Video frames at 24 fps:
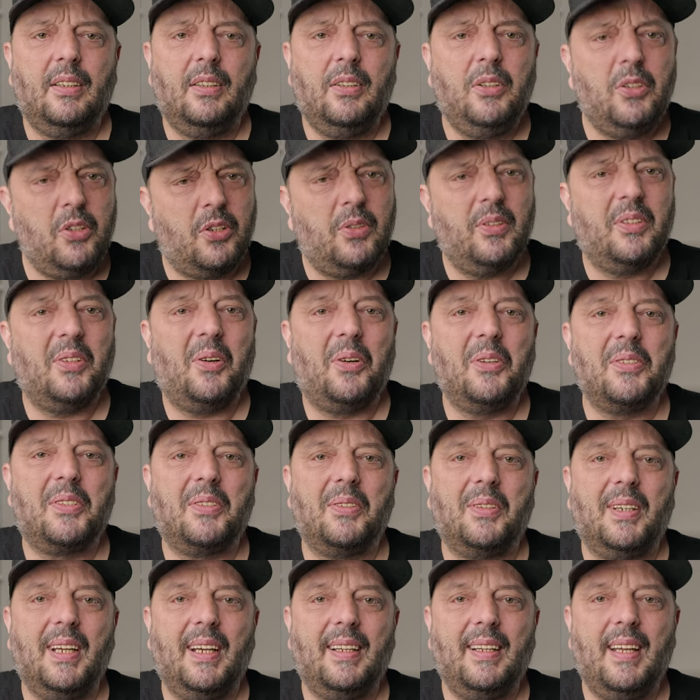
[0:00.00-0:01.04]
you should
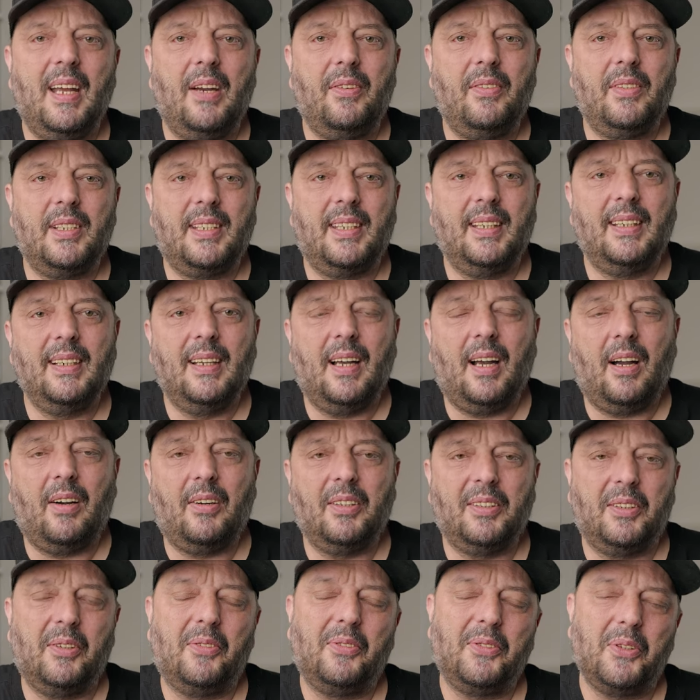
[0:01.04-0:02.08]
also get everything
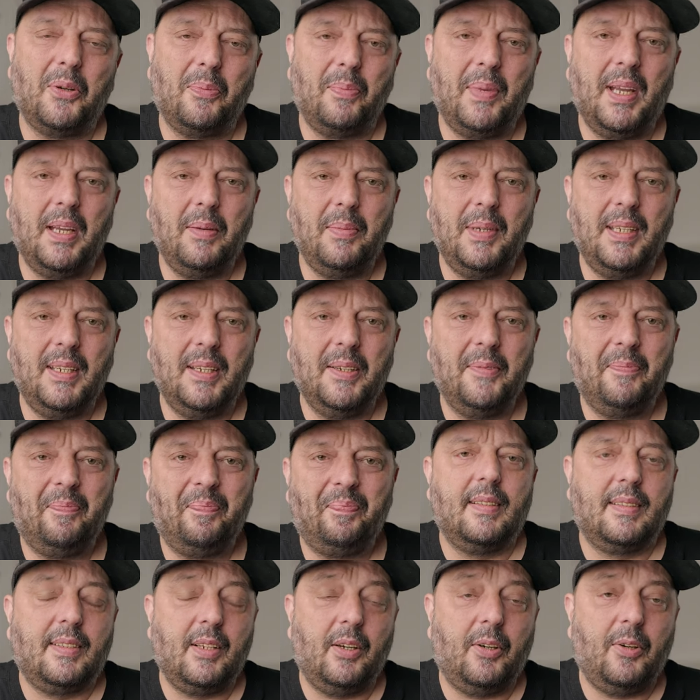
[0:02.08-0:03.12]
out of your baby.
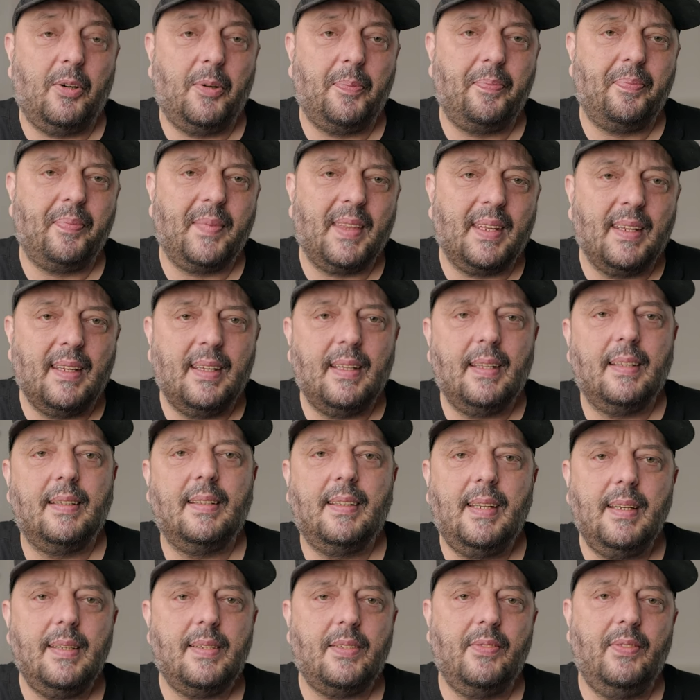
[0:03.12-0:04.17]
So
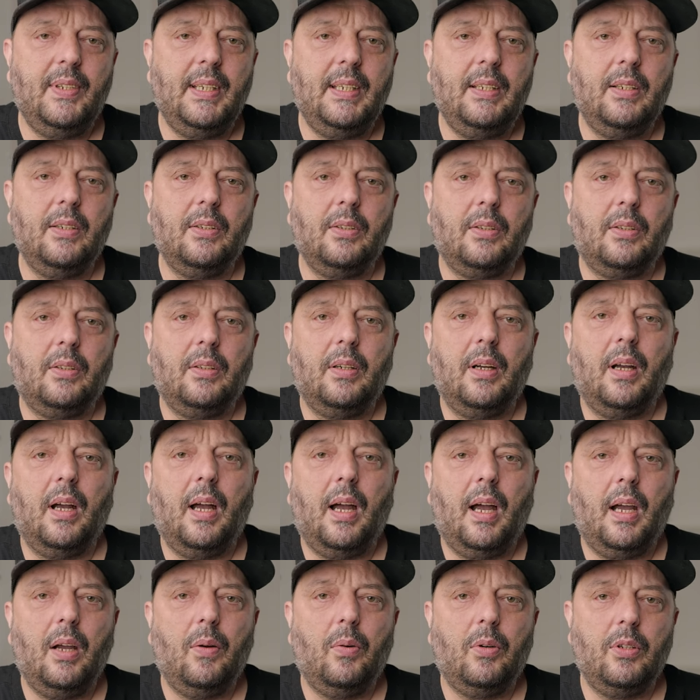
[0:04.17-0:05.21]
this video,
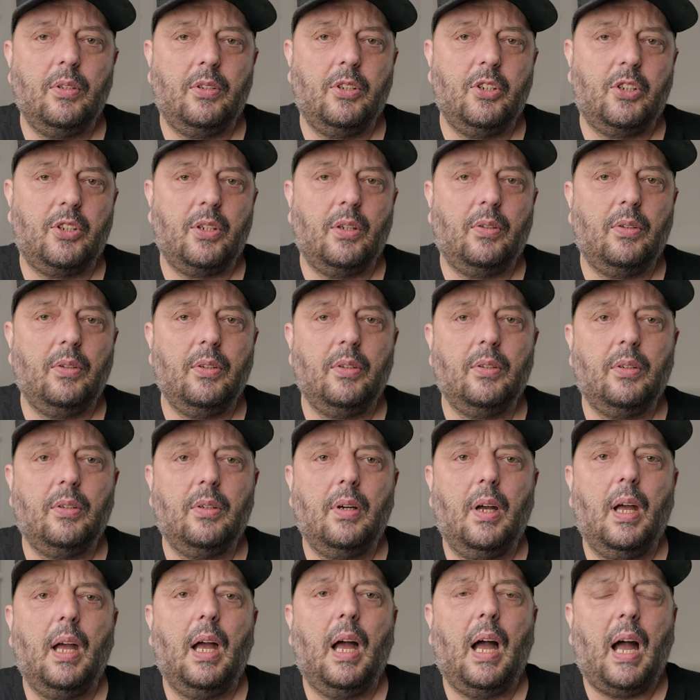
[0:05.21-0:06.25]
I want to show you
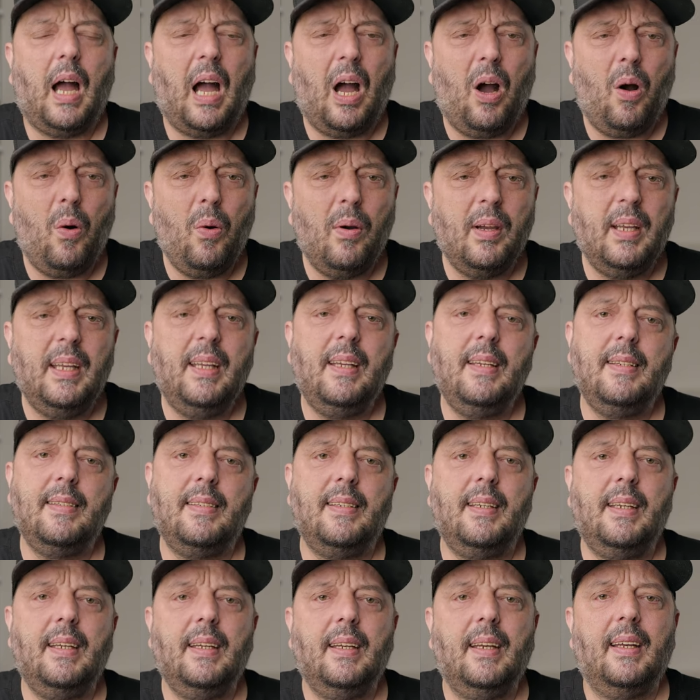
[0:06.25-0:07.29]
how
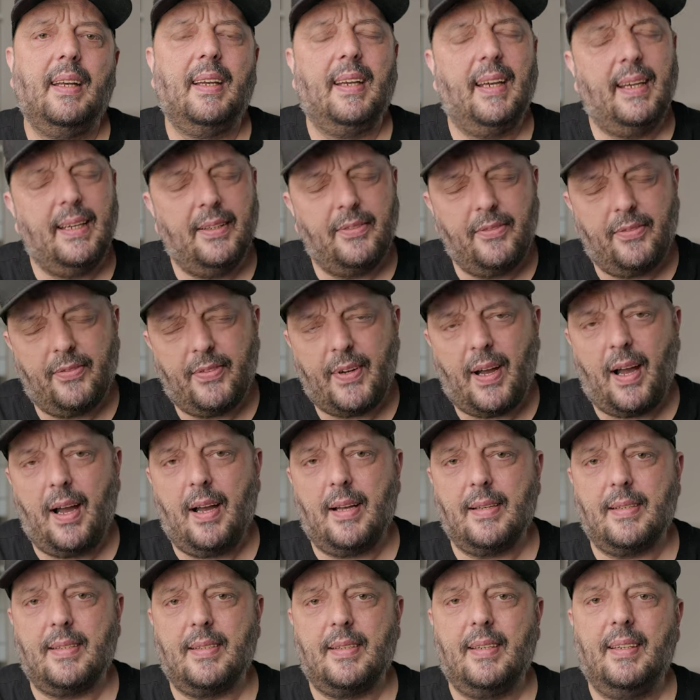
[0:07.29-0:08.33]
easy and
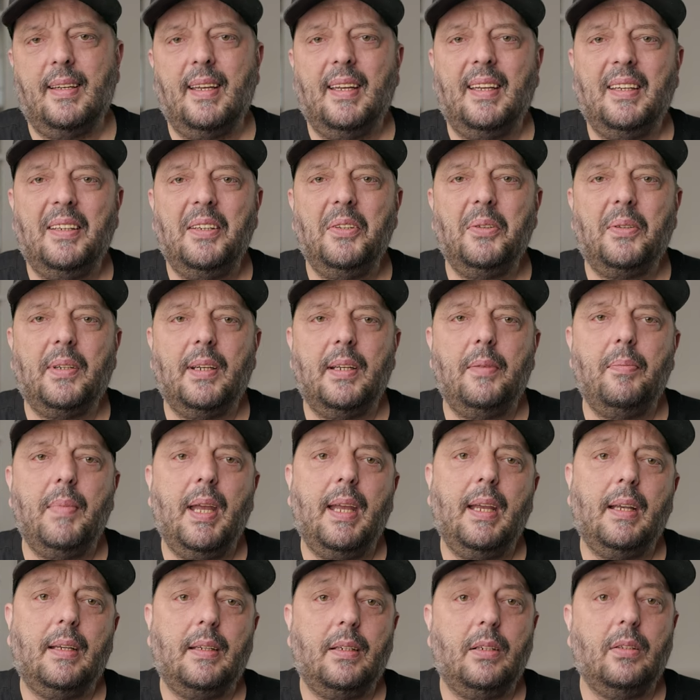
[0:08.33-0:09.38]
fast you can
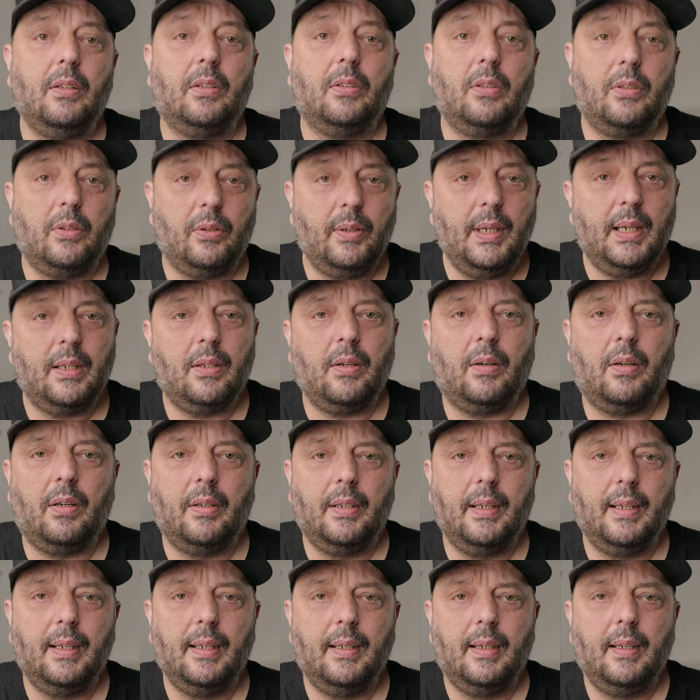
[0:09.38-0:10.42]
make your
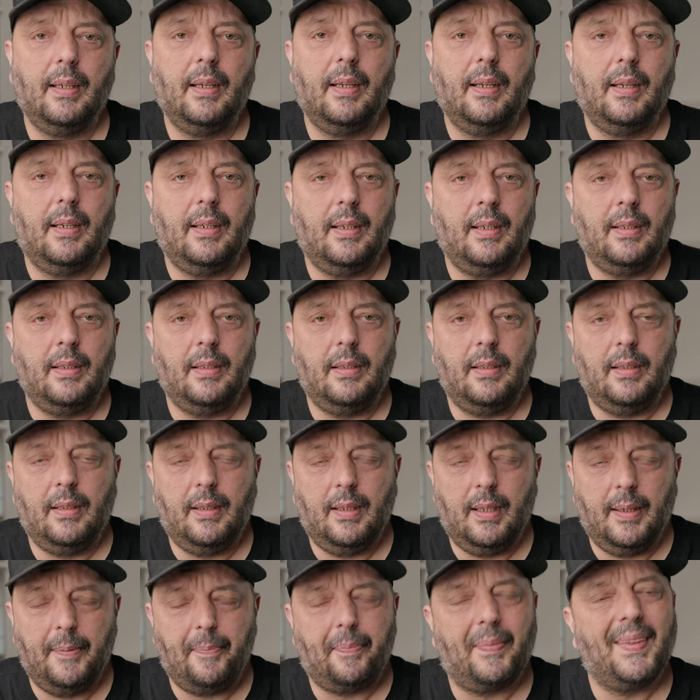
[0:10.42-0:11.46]
recording, in
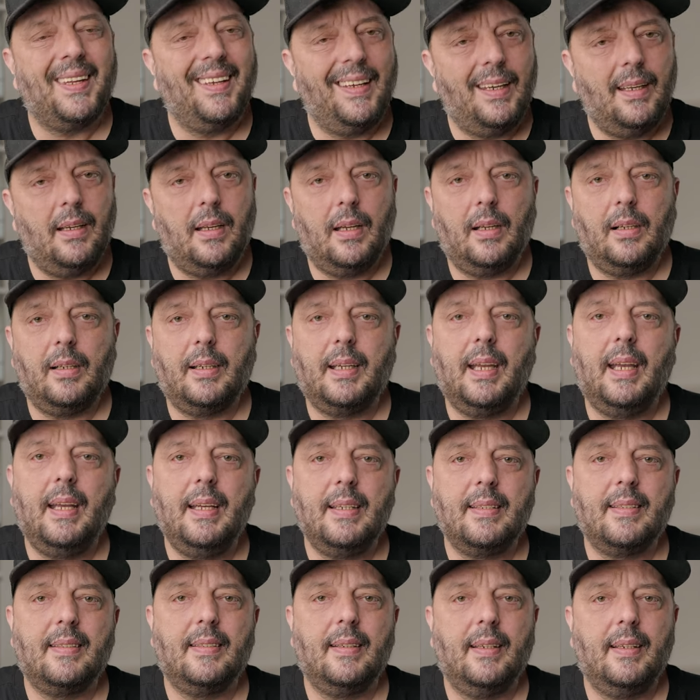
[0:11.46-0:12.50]
the ideal
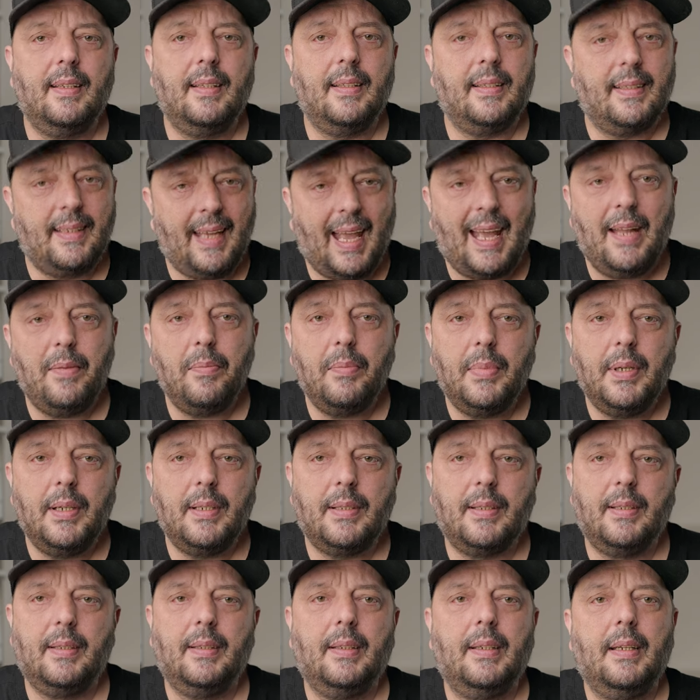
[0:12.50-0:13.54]
case in
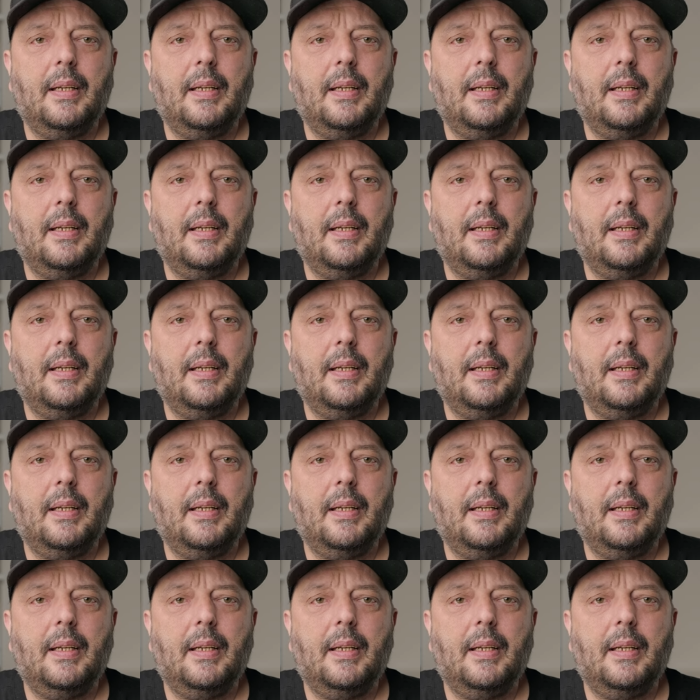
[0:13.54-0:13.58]
10-bit,